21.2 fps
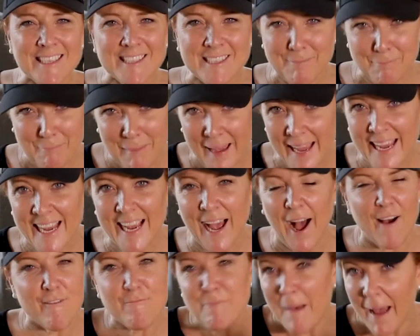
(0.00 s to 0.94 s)
painted me,
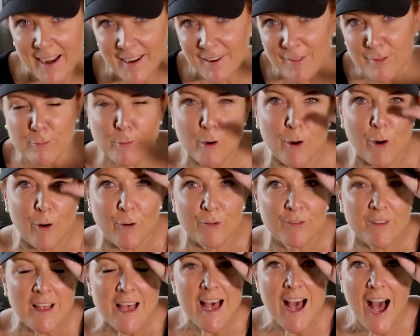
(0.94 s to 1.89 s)
I've painted the
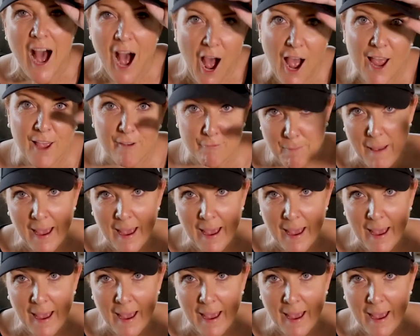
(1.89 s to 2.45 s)
walls, I have